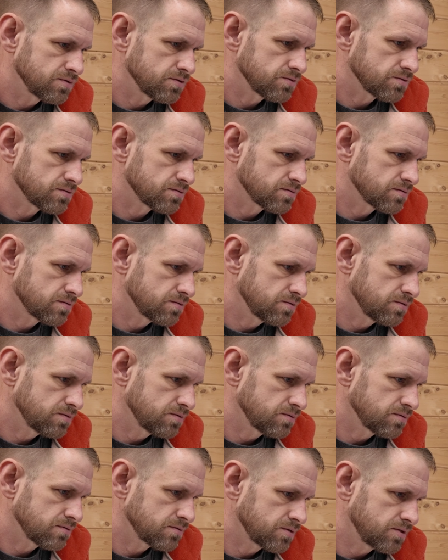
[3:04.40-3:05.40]
Let's
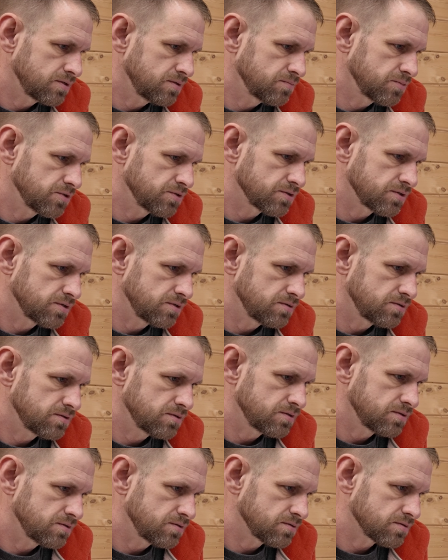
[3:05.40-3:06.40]
uh, keep
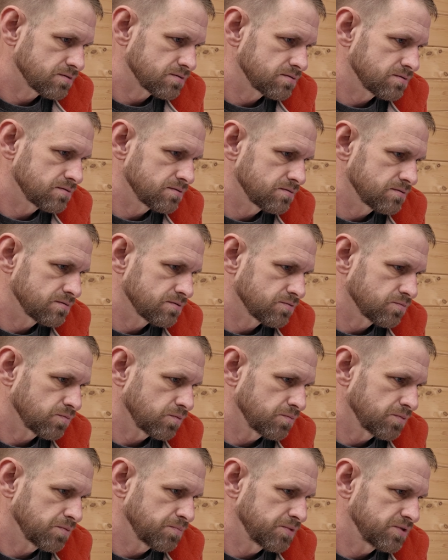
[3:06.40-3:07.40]
changes,
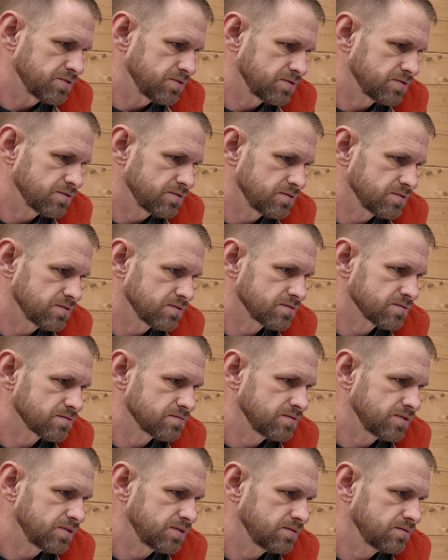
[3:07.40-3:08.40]
swap the position of the
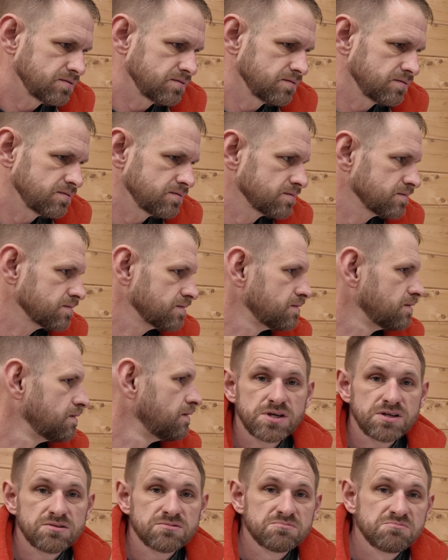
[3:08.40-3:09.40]
screens.
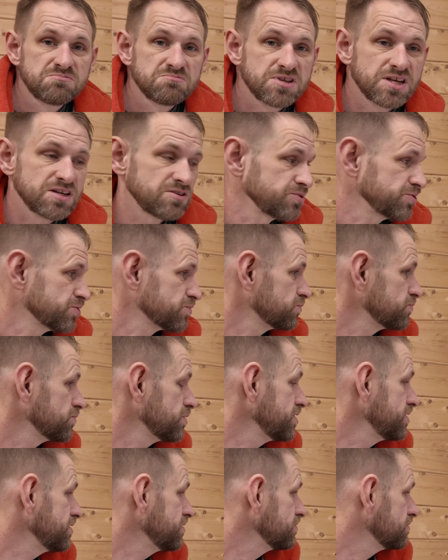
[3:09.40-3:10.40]
Wow, that looks
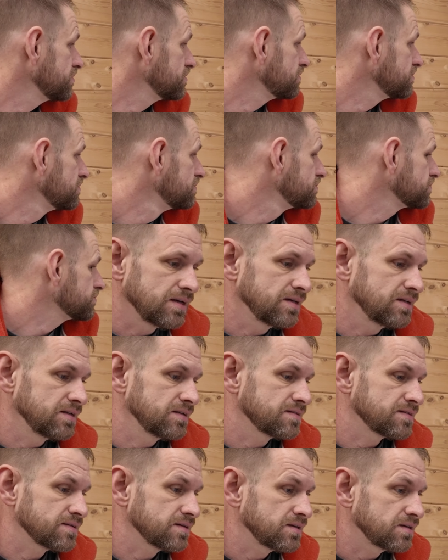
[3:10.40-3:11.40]
really good.
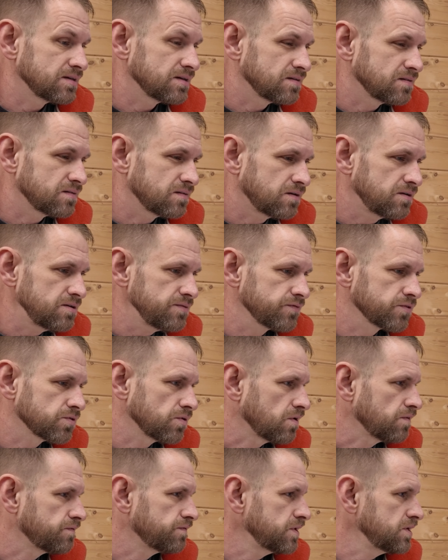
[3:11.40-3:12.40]
And uh, I've
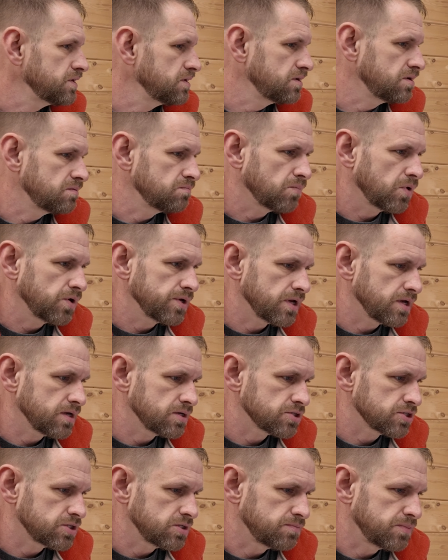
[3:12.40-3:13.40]
got a feeling it might
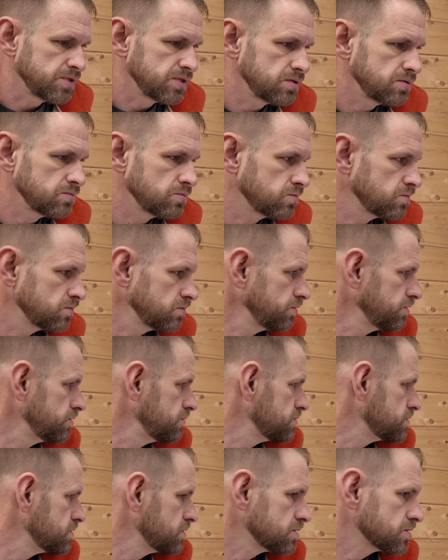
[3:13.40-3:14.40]
actually be
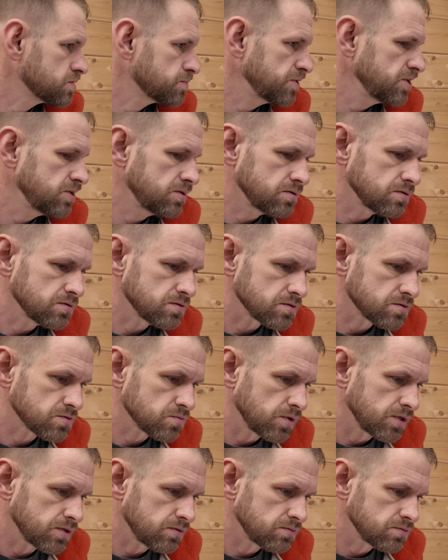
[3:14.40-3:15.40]
using the speakers as
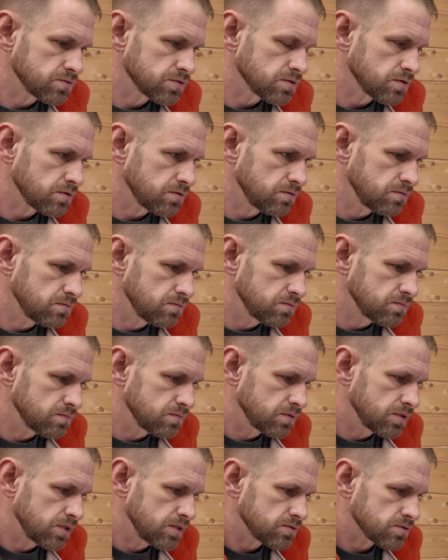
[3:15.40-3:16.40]
well. So
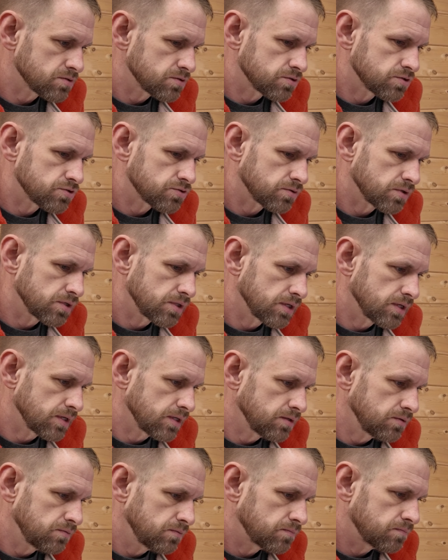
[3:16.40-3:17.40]
let's just try that
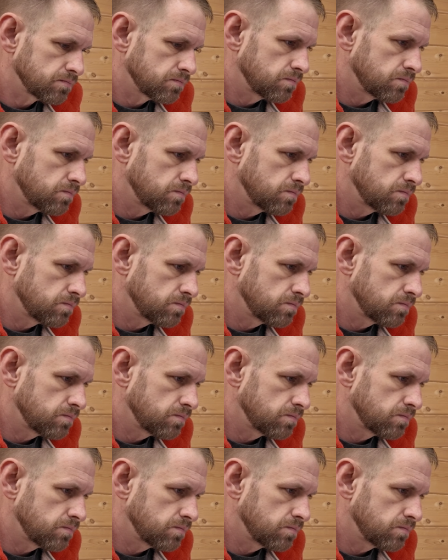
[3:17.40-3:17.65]
out.